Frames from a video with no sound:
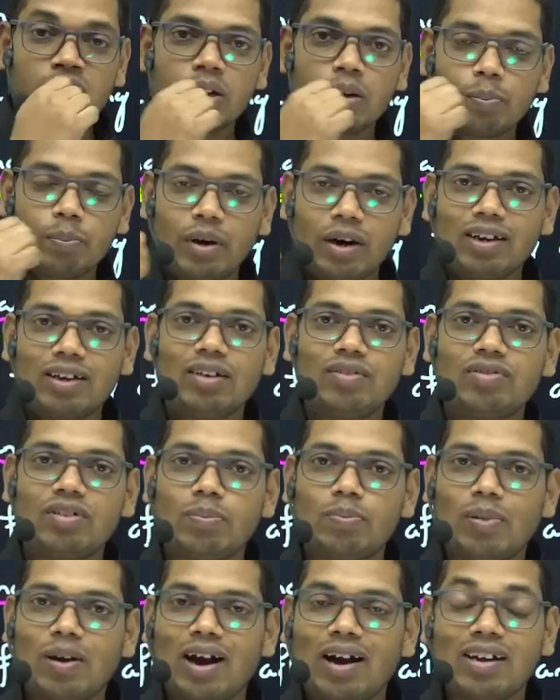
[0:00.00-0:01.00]
But if the
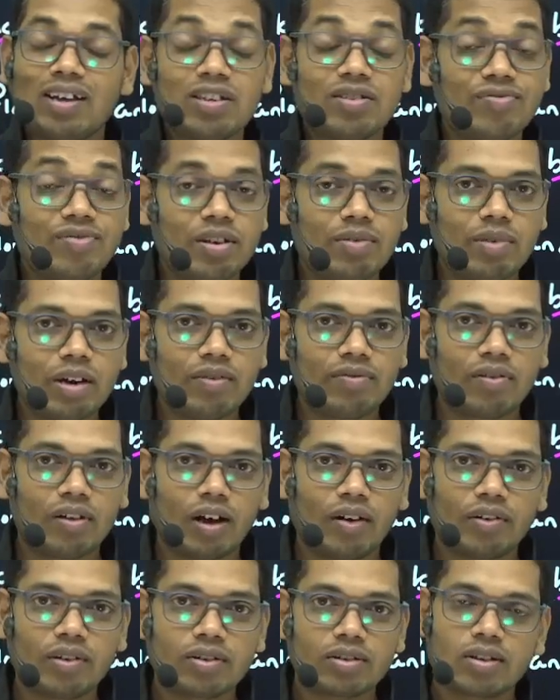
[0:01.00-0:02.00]
plant has female
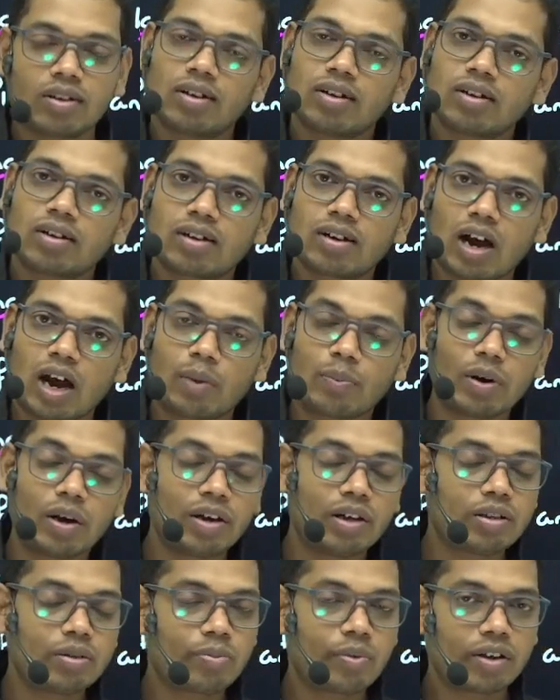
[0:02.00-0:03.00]
flowers, carpel
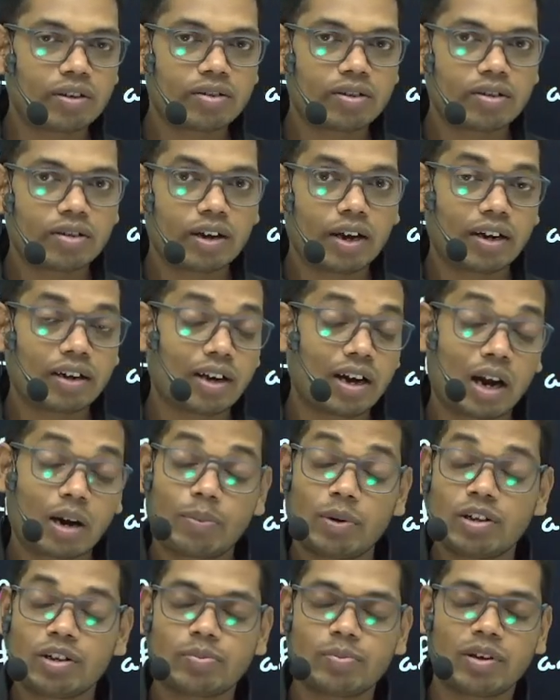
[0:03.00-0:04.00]
is present, and
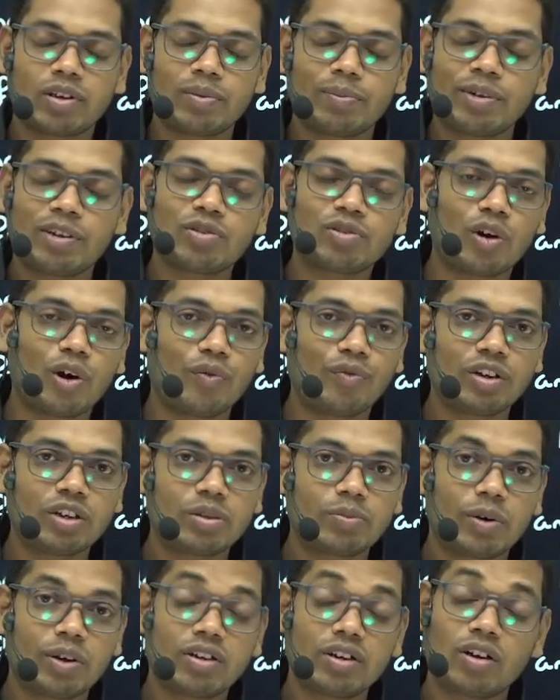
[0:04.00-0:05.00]
carpel is present means ovary
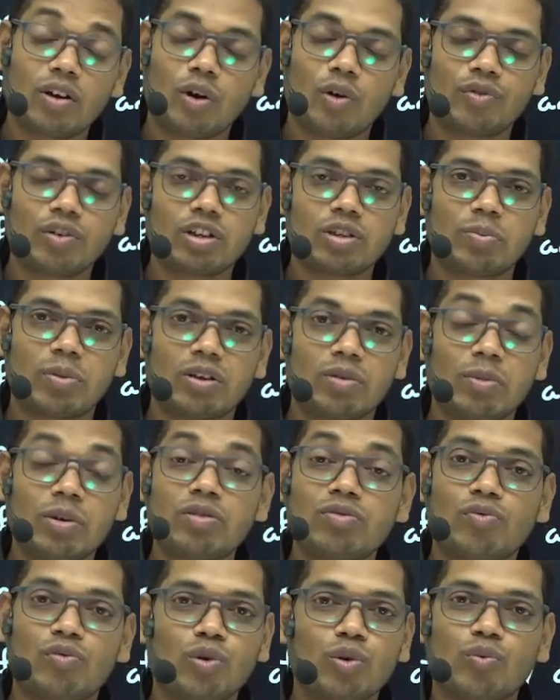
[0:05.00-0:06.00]
is present, ovary is present
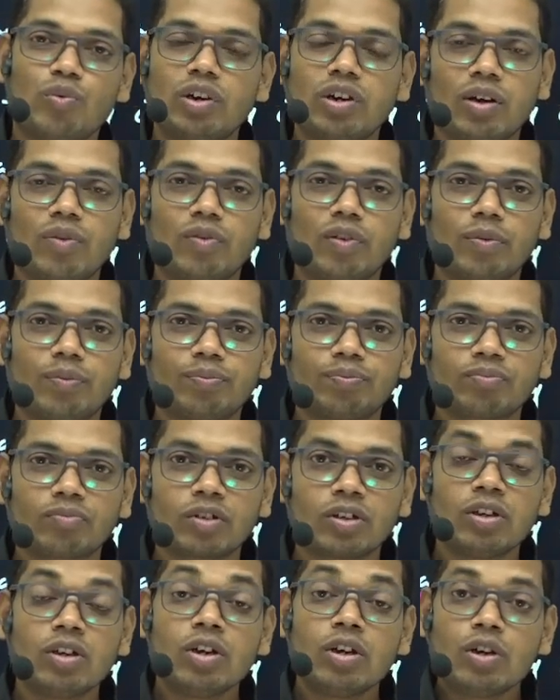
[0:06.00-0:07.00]
means fruit will develop.
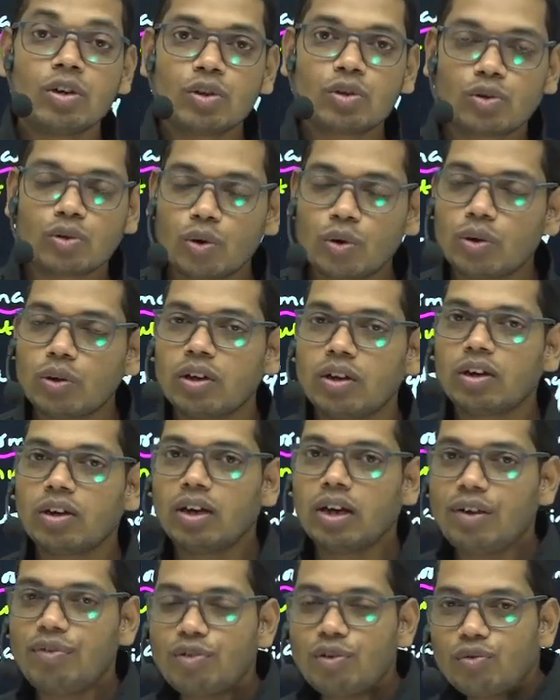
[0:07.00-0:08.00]
So
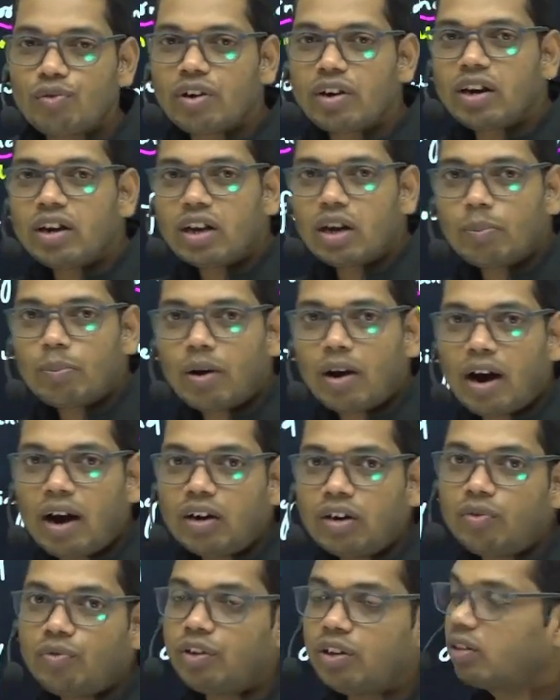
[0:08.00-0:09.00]
if you treat a
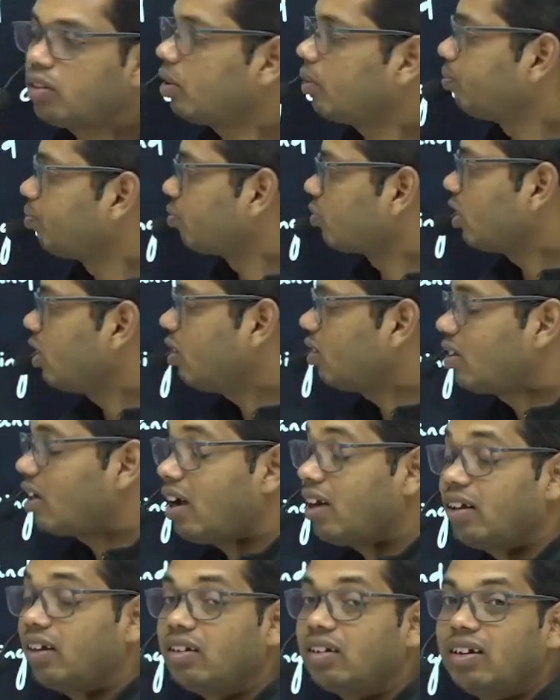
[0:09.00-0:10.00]
plant with
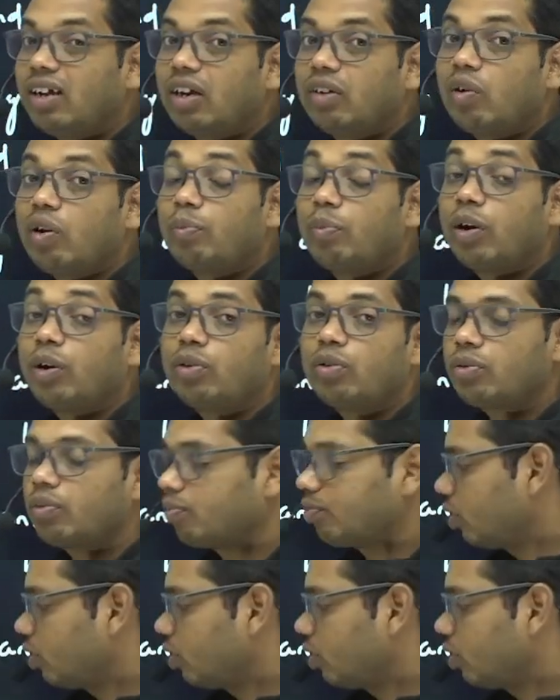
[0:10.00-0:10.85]
ethylene, it will produce,